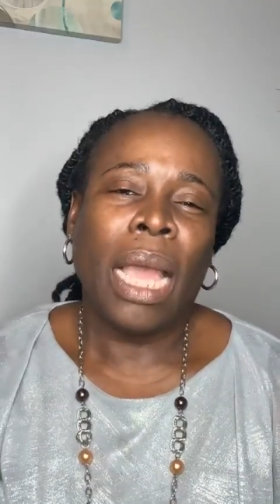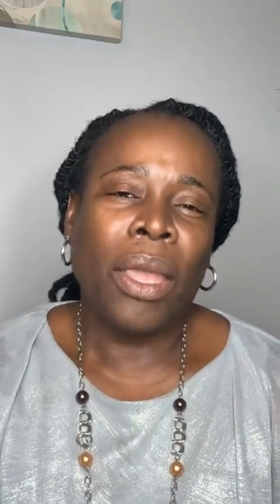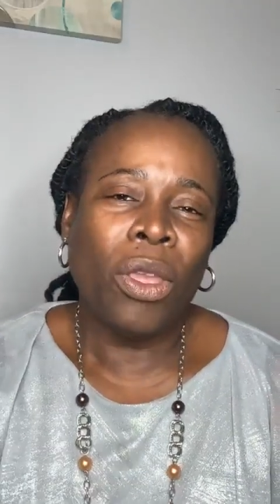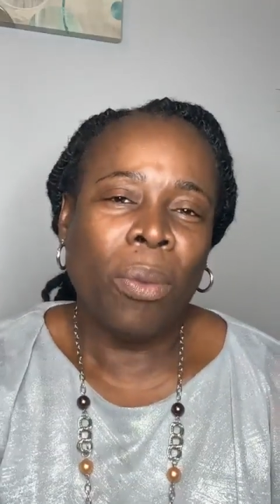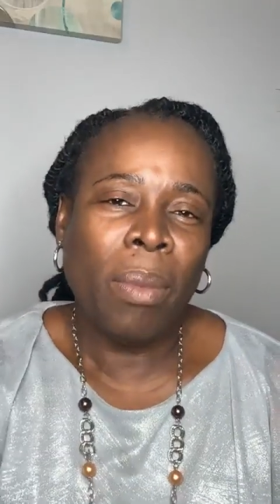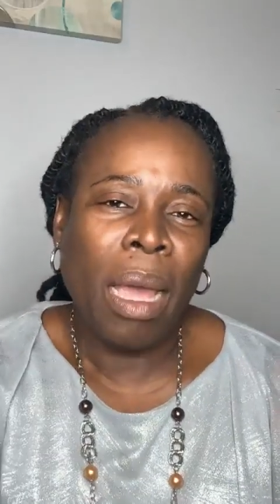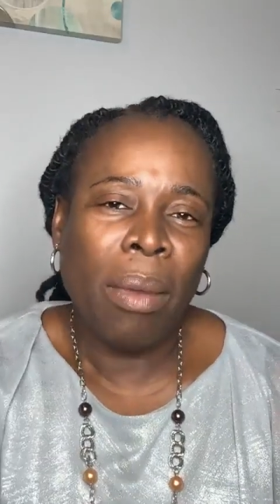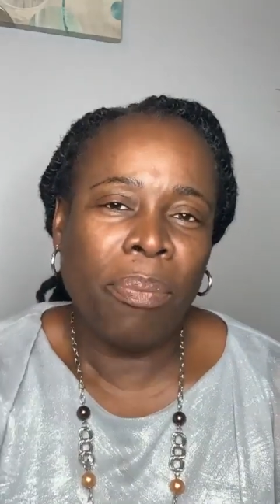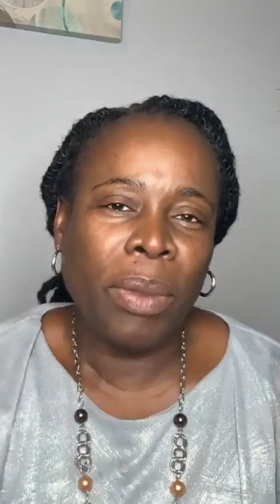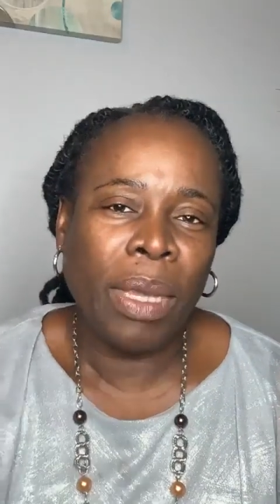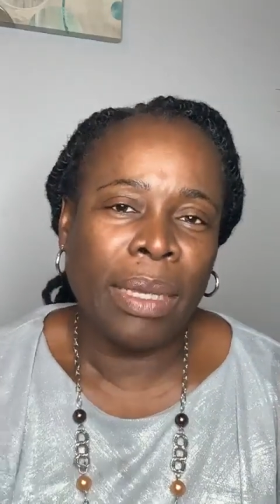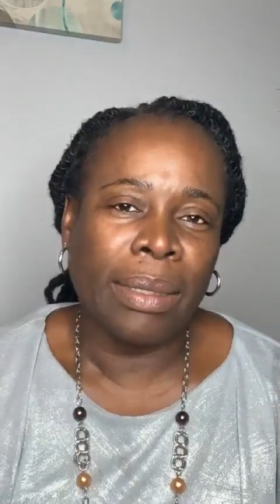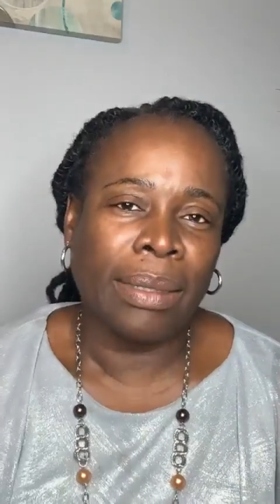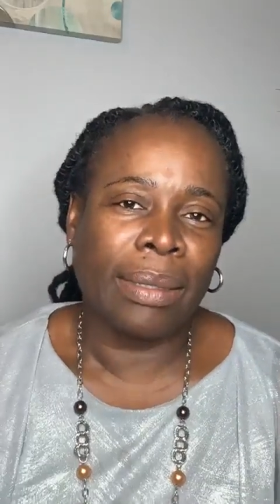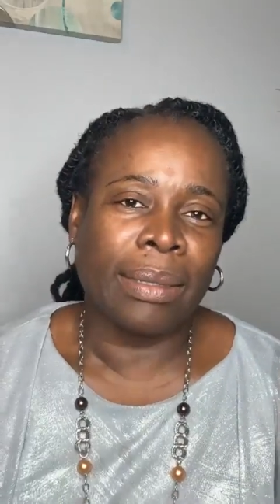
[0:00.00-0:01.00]
They are human
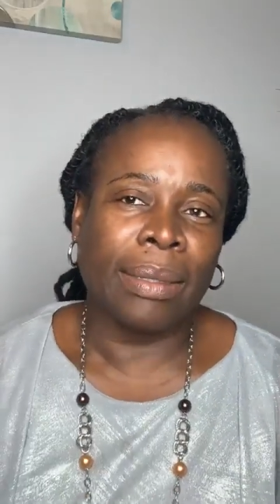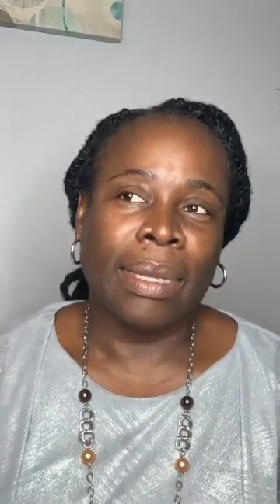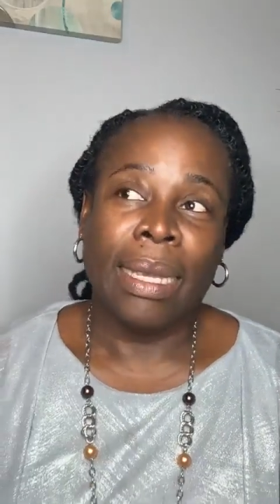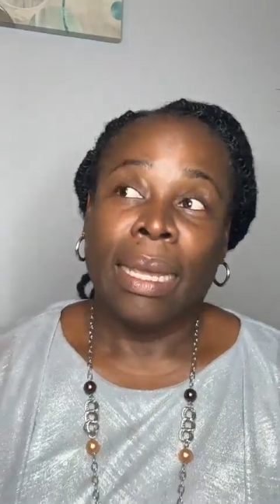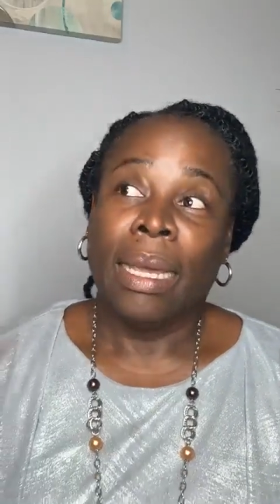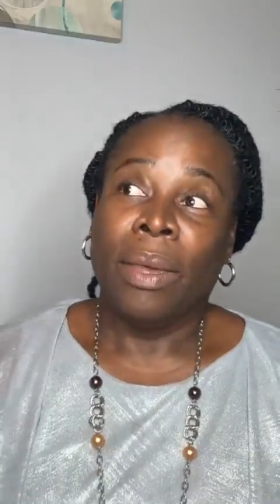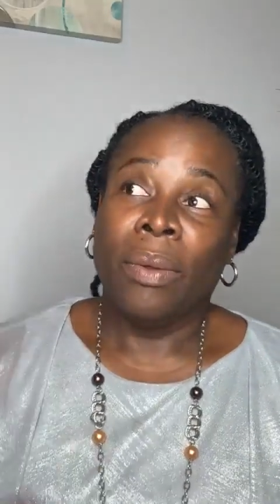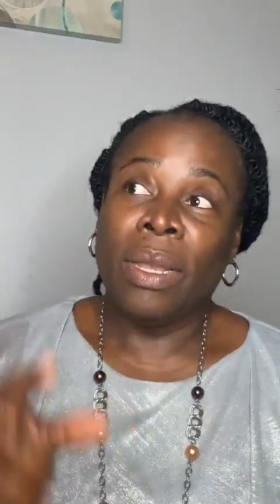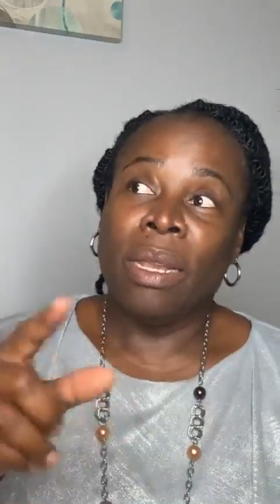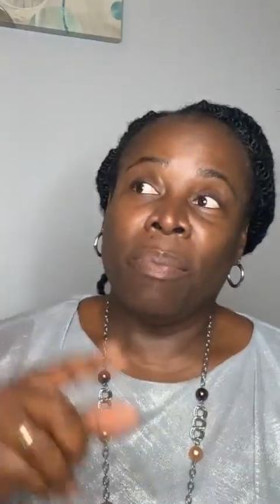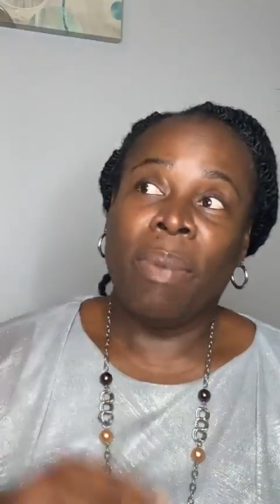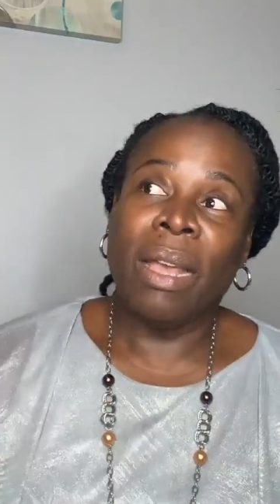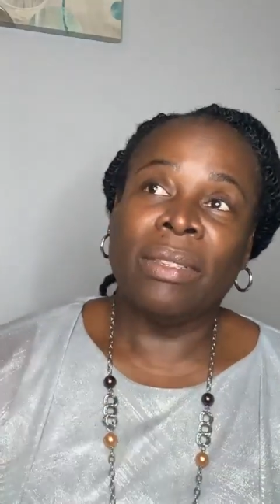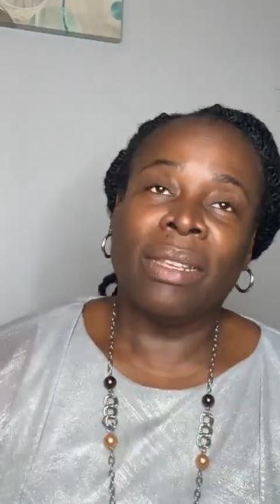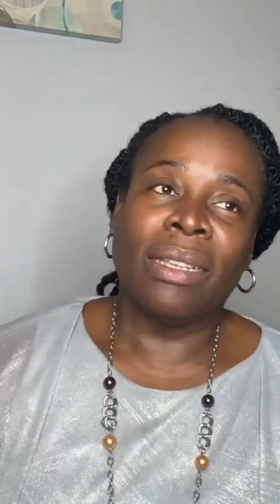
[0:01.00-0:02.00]
beings. When
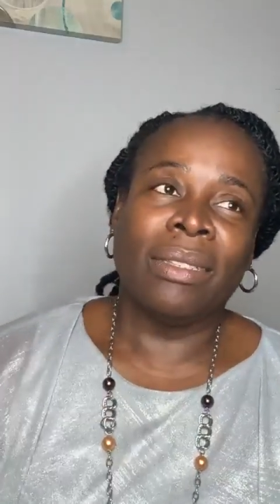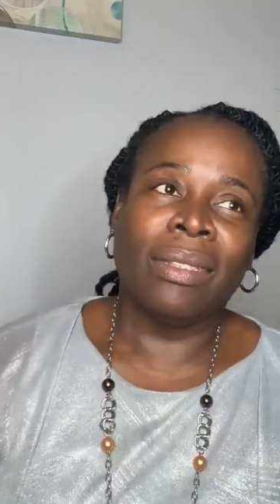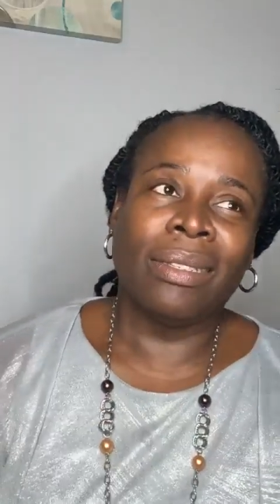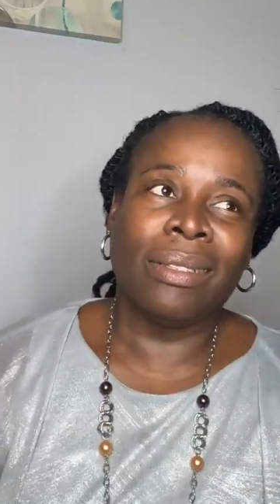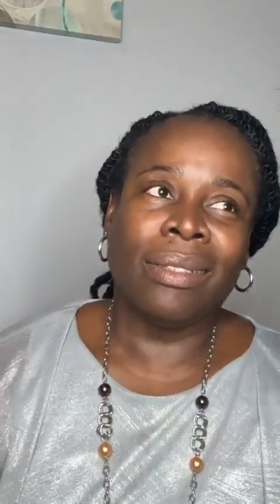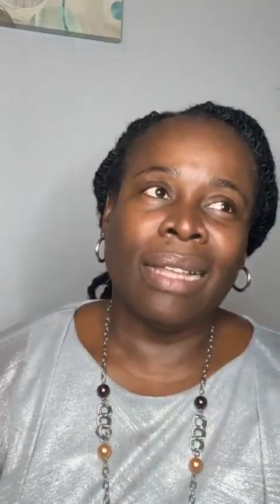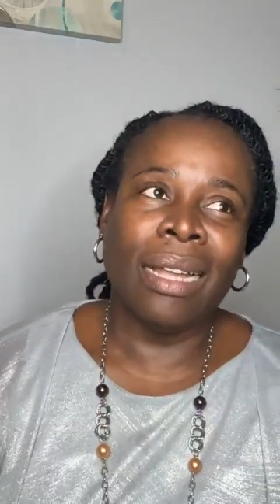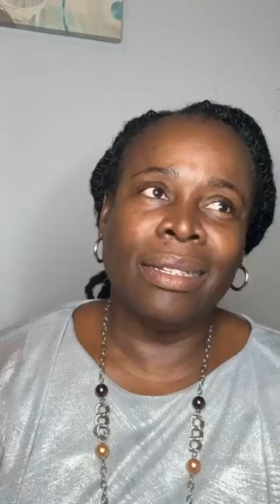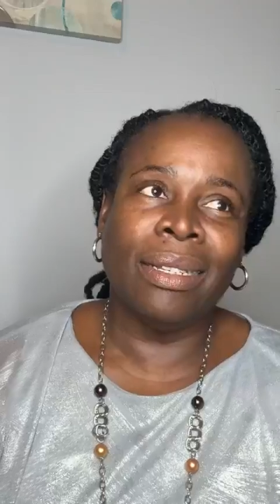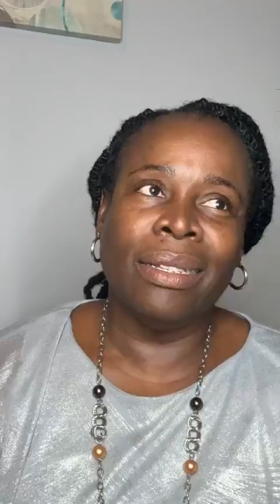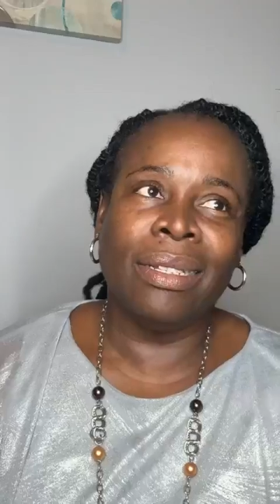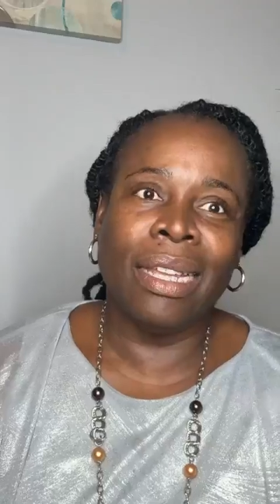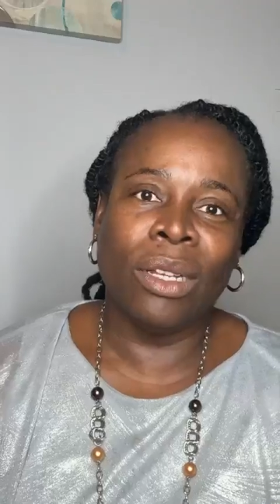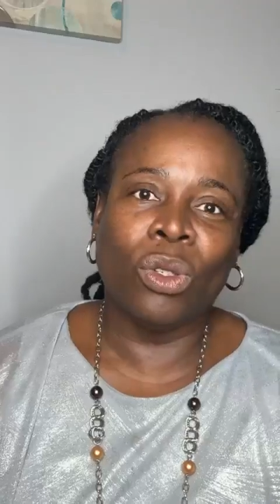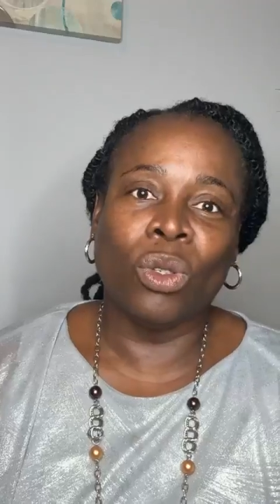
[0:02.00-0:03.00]
the pastor is
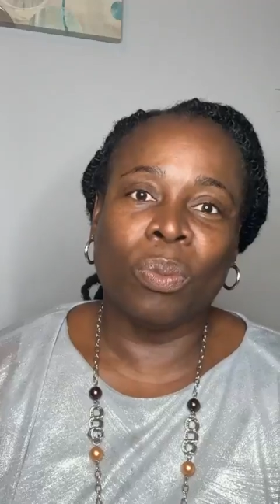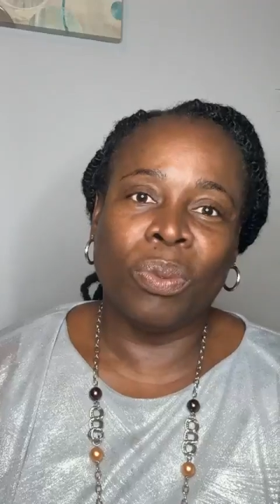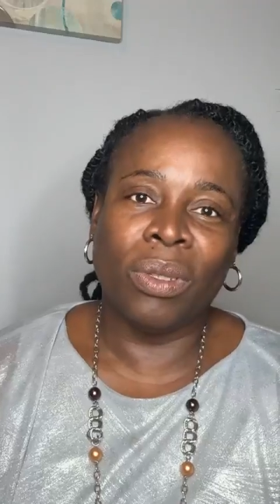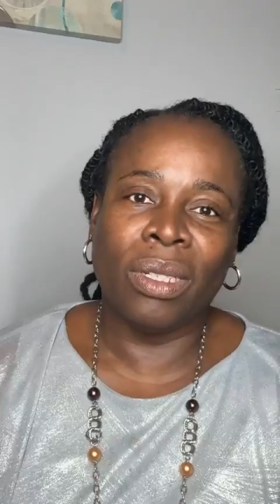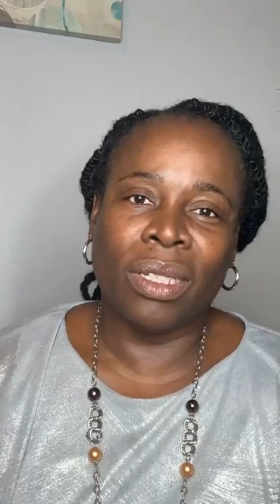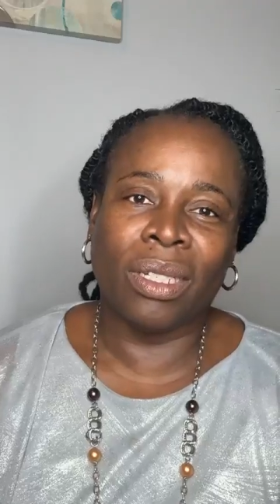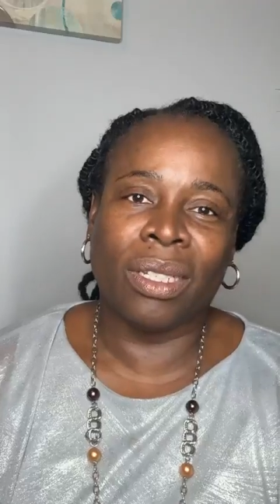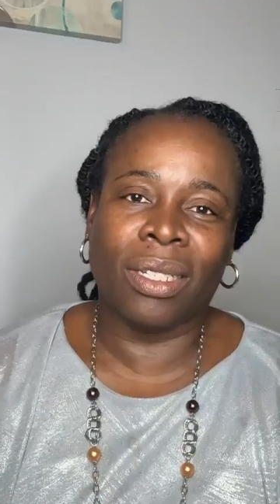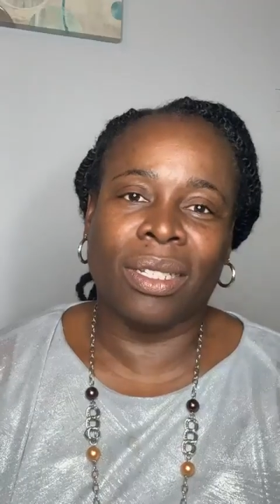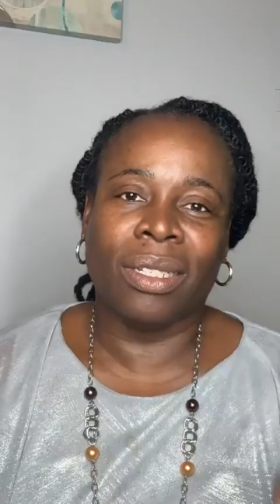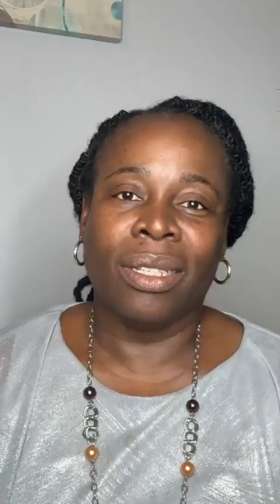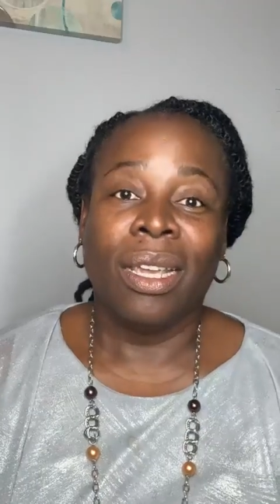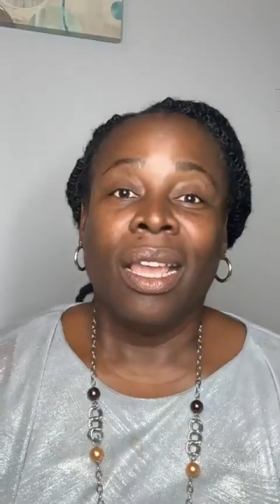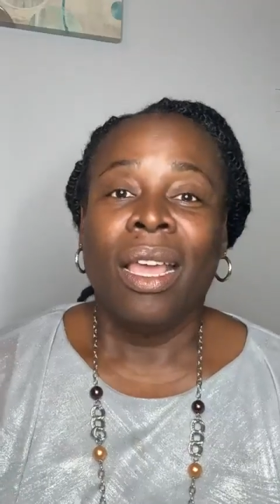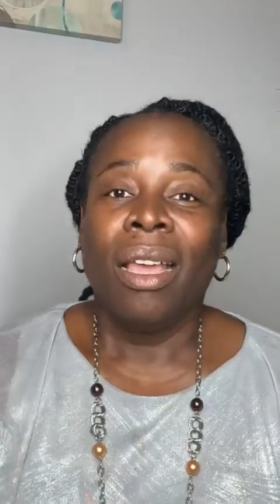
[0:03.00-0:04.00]
standing there to preach,